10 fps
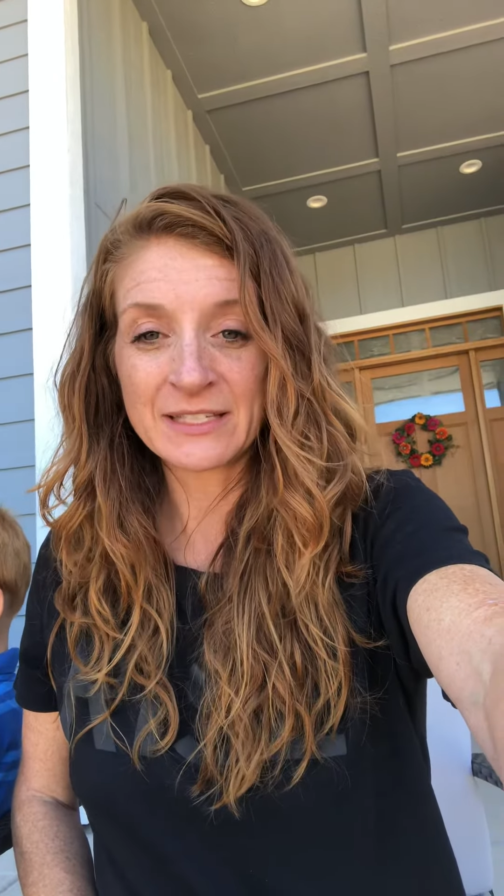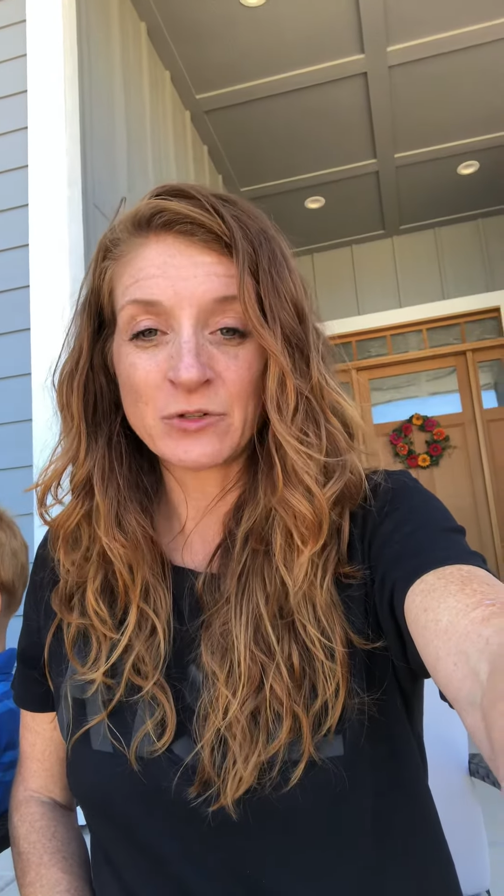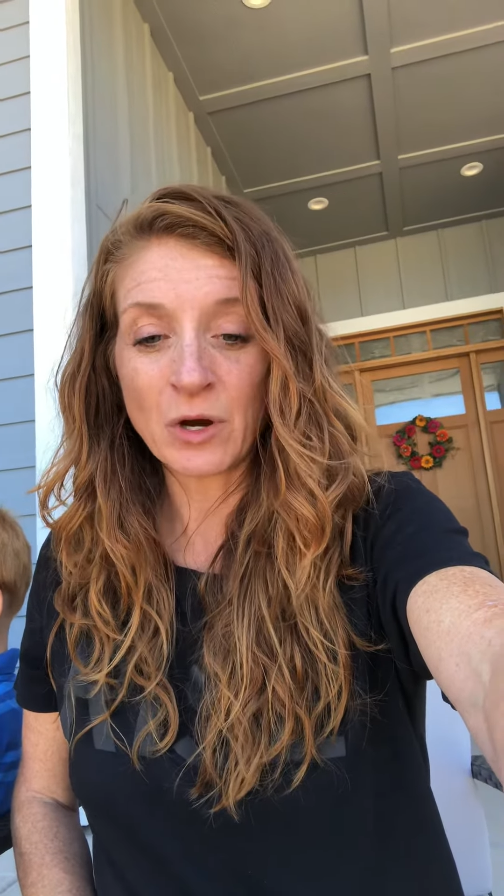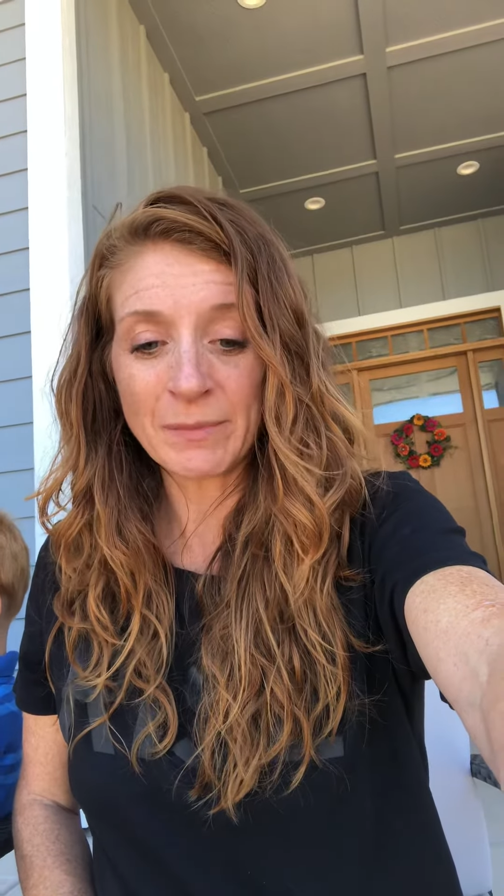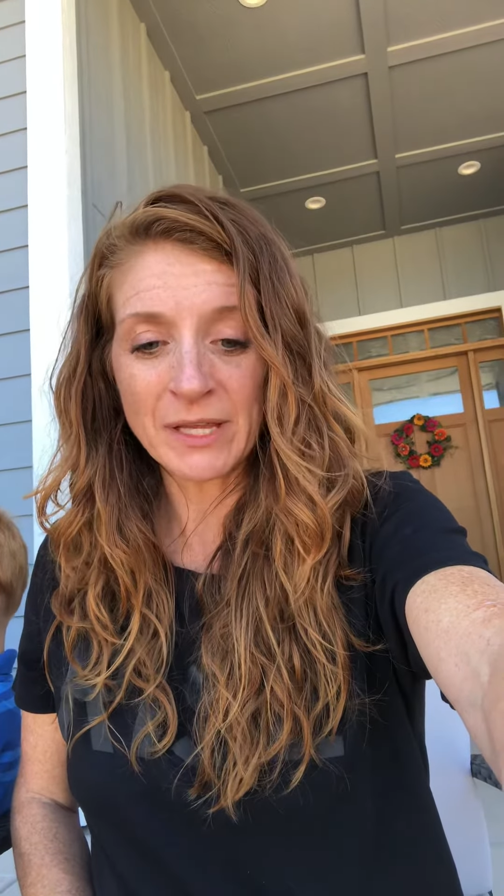
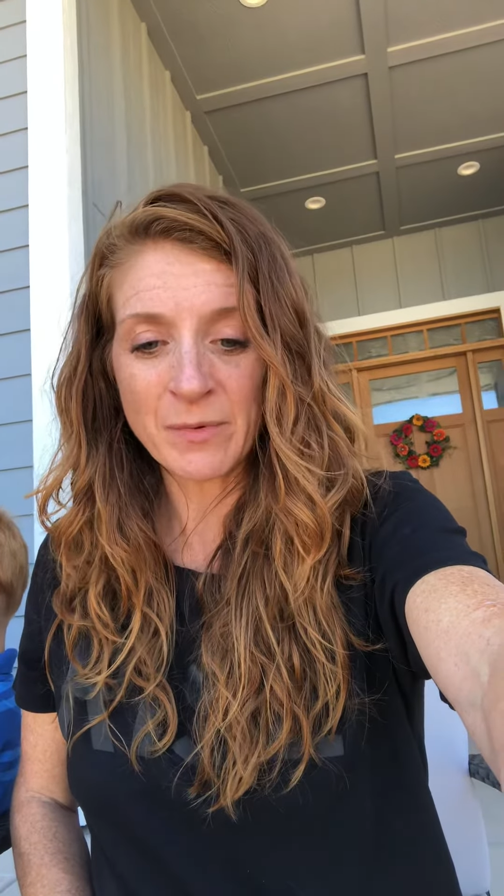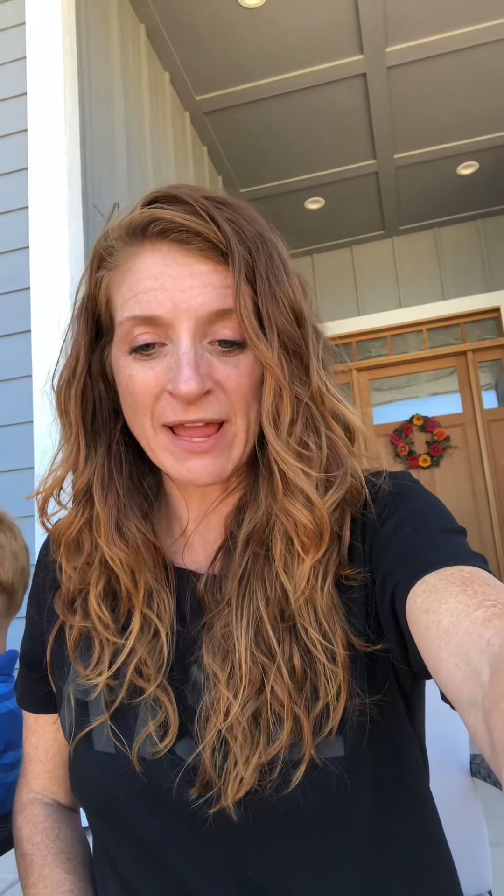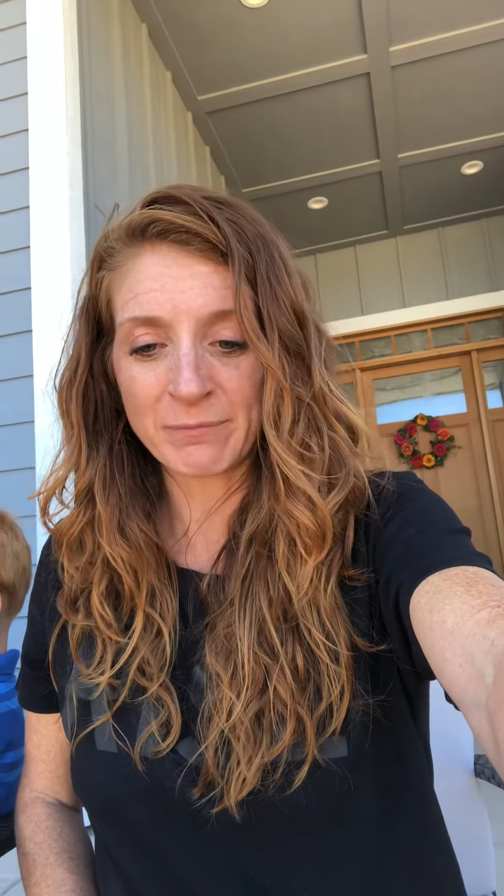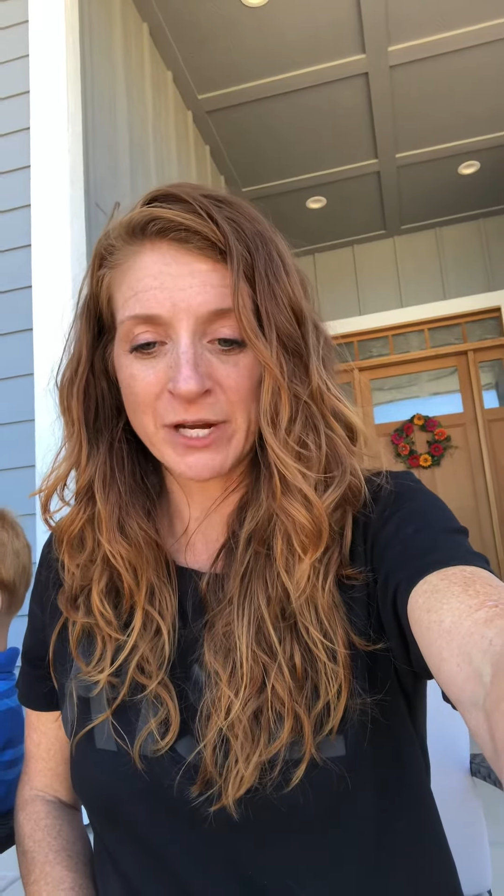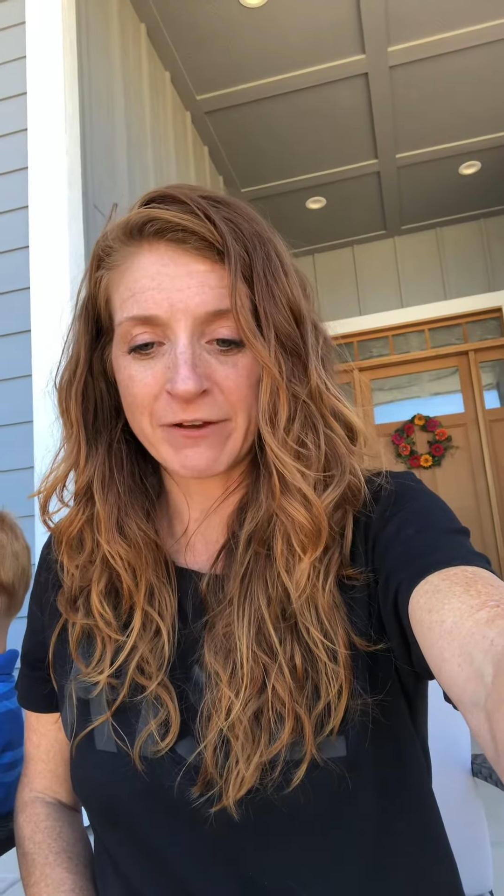Normally we
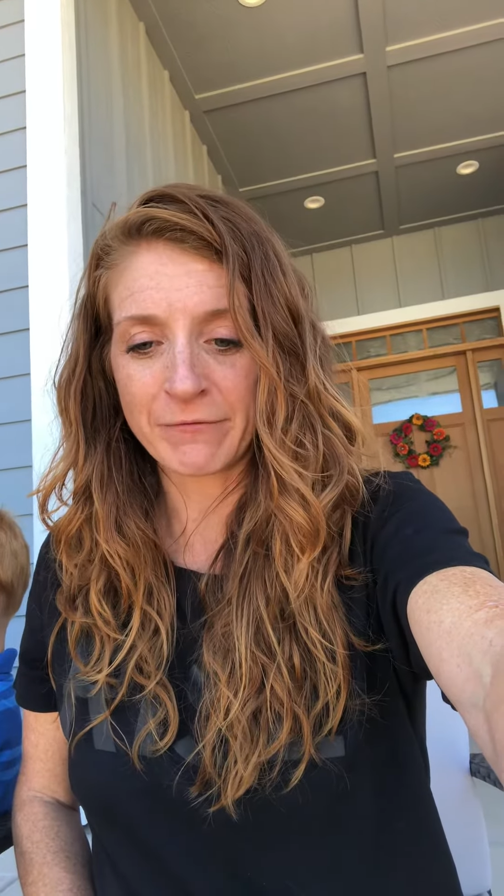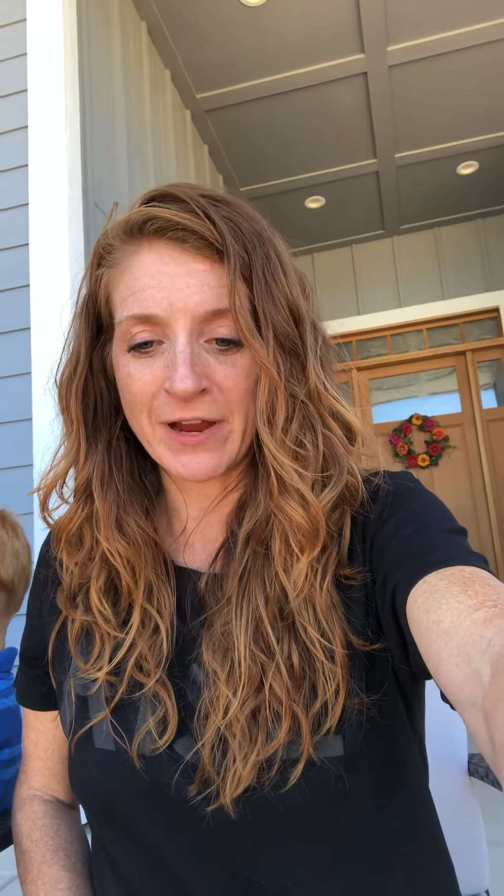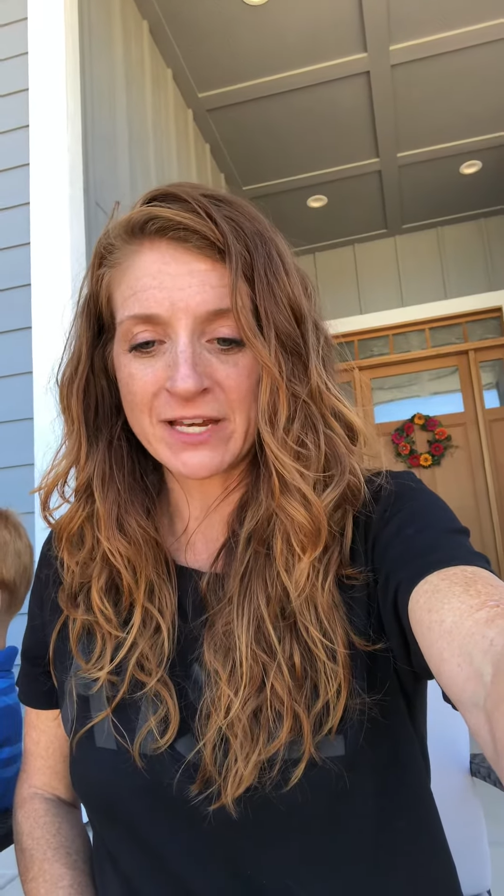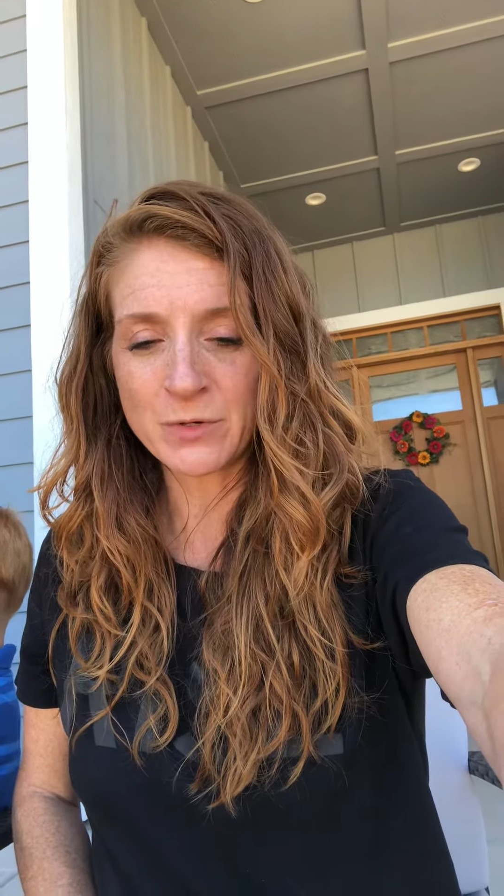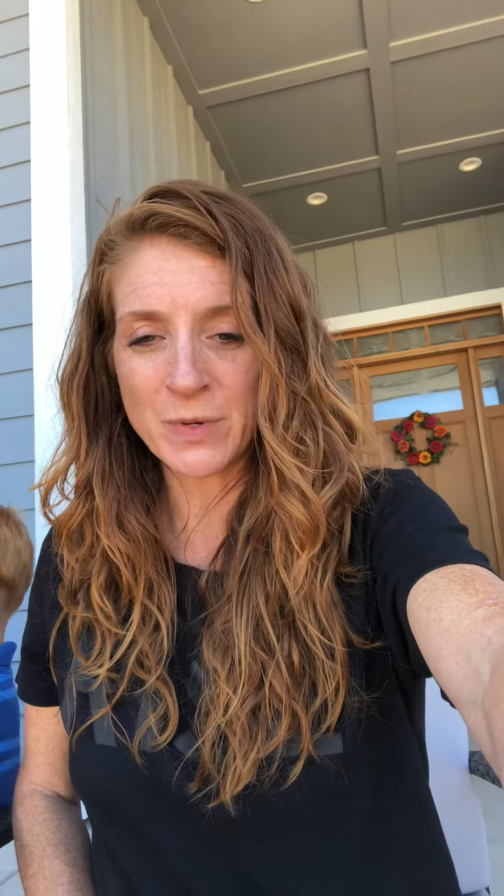have Bring a
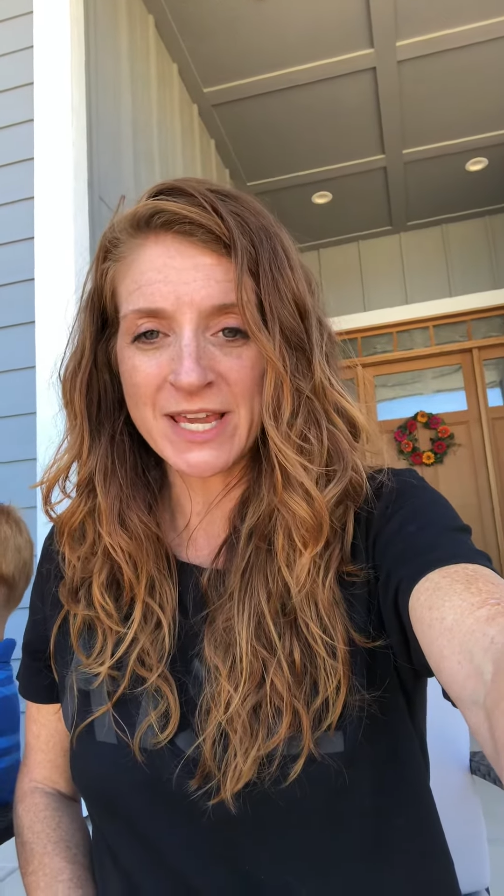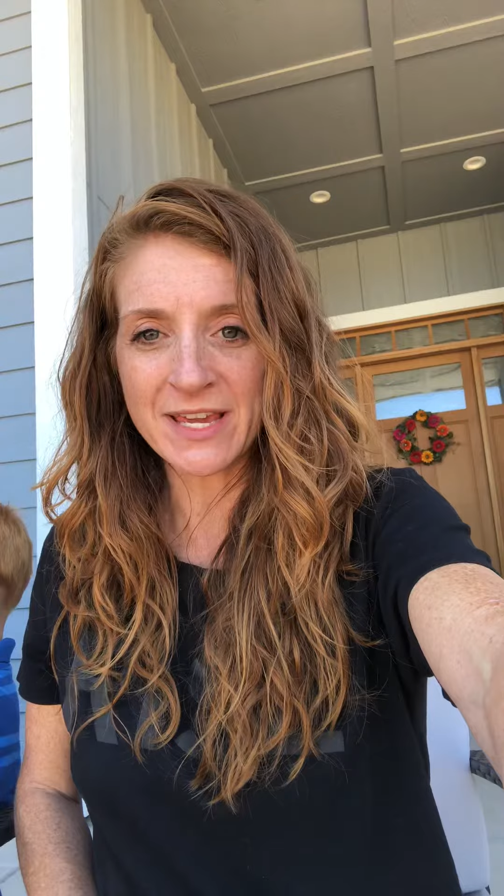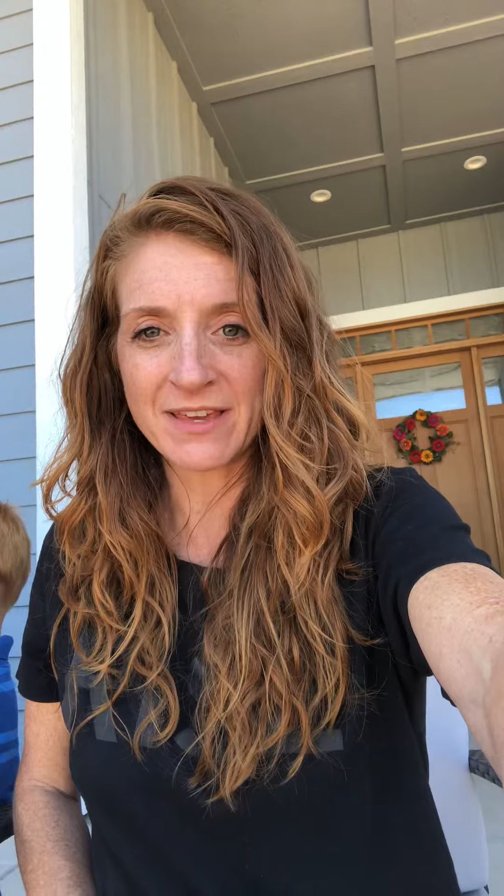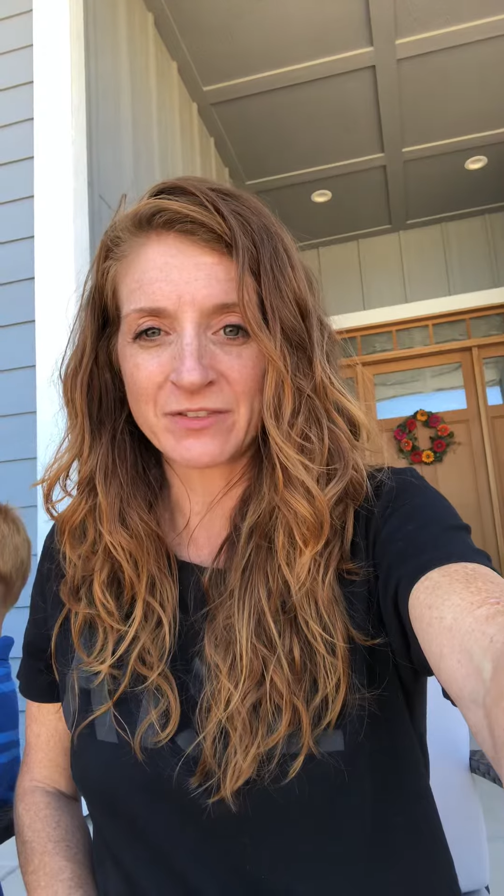Friend week